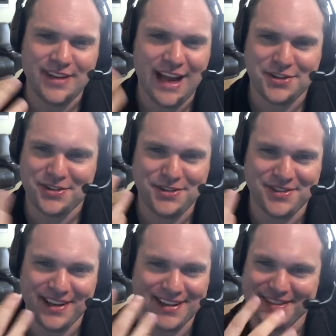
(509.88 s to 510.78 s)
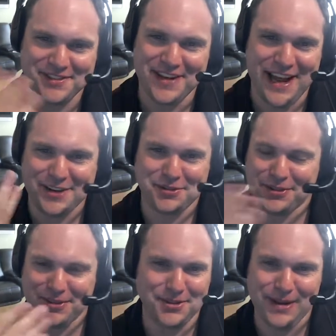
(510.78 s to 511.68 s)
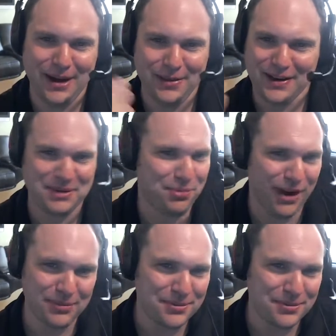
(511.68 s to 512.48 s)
natu- did you just like just naturally do that without any problem?